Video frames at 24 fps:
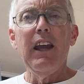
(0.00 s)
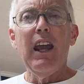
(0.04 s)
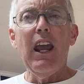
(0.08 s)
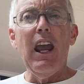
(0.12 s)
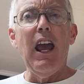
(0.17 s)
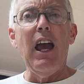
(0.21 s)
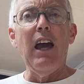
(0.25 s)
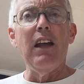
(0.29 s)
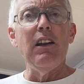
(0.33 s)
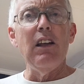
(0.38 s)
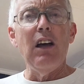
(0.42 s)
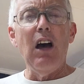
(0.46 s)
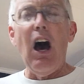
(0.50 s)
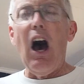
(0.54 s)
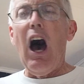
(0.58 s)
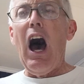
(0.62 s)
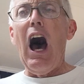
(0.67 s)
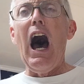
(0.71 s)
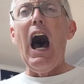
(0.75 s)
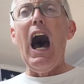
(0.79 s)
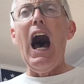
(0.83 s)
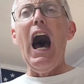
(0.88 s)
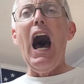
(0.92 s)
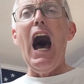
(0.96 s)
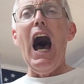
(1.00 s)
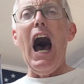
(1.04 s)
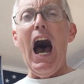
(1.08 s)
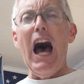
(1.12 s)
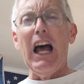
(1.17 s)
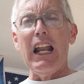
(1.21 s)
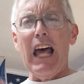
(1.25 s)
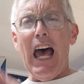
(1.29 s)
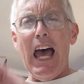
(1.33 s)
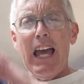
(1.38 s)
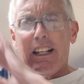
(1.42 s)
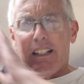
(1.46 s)
and
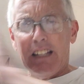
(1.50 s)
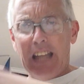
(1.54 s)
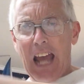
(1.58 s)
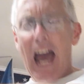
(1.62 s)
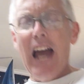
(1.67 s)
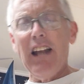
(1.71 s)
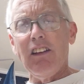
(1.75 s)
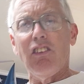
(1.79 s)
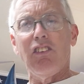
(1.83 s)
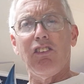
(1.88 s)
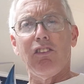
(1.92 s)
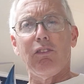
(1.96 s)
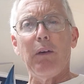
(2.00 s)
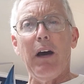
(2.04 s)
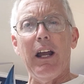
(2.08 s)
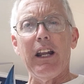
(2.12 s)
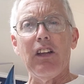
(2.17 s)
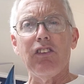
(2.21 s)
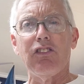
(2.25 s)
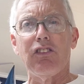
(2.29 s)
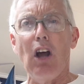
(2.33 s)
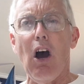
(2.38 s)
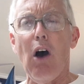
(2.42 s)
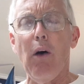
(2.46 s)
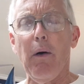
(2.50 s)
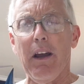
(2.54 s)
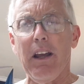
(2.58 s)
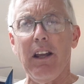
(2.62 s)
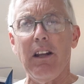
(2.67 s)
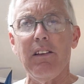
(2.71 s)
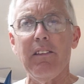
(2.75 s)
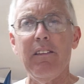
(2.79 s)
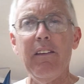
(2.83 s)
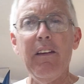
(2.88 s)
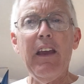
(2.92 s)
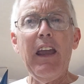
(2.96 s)
all against what he's doing.